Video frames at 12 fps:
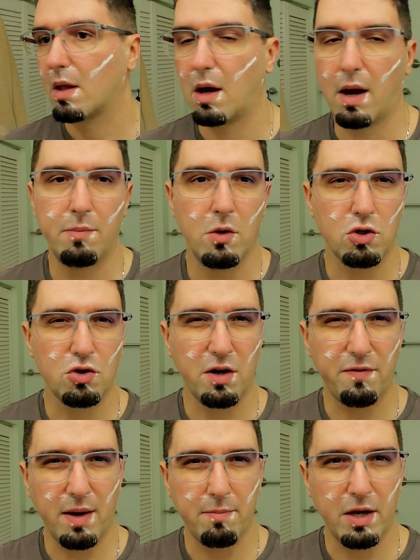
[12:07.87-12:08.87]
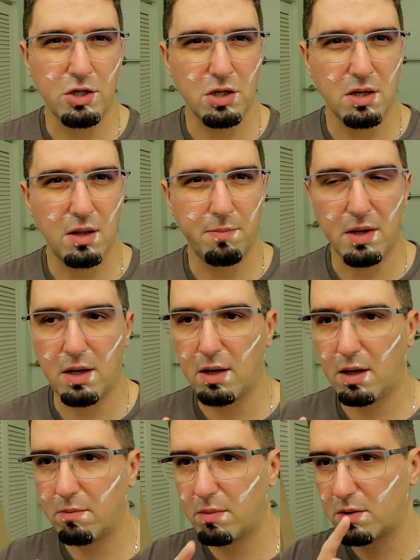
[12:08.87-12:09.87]
I'm not sure if I mentioned at the
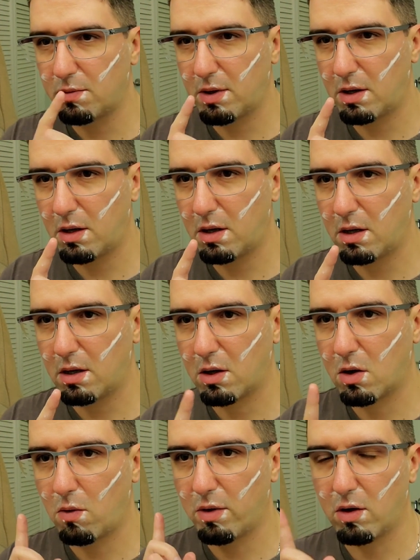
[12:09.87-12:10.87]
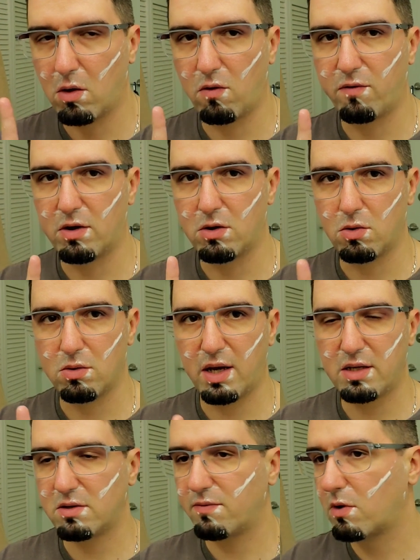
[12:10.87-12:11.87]
beginning, but we're going over 2
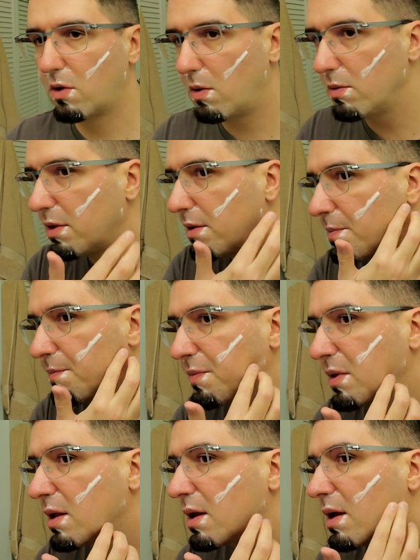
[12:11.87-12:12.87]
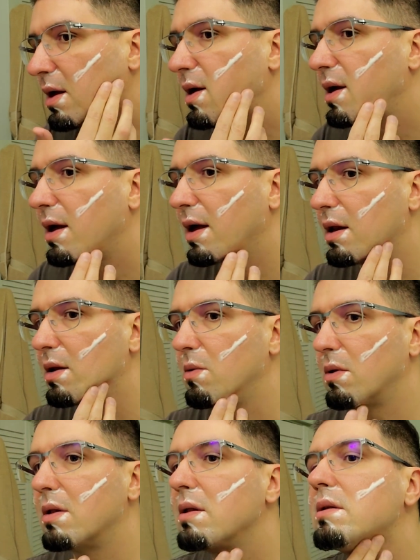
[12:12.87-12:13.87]
days of growth,
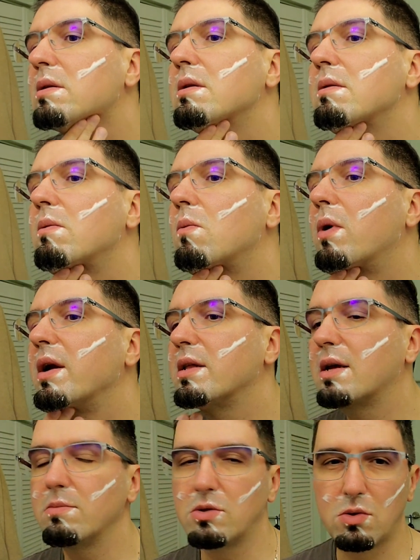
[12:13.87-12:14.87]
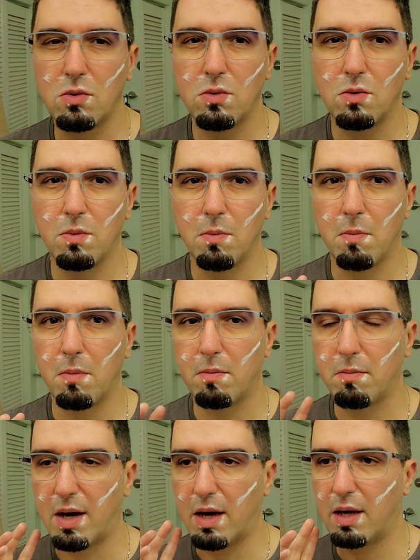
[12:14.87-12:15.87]
and when it comes to
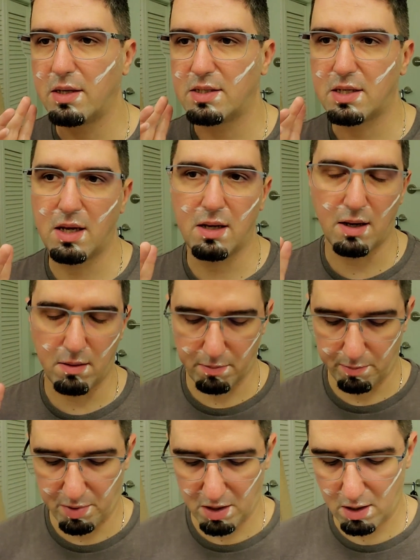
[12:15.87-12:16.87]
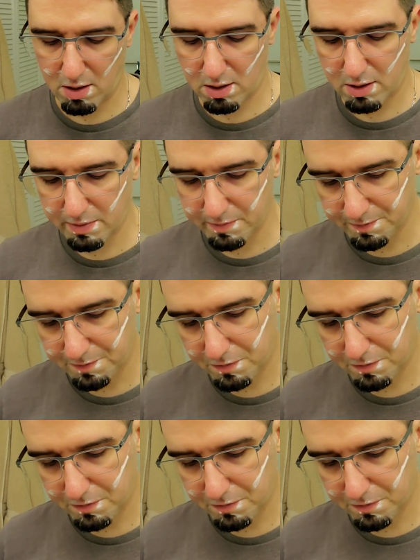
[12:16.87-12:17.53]
my skin and beard,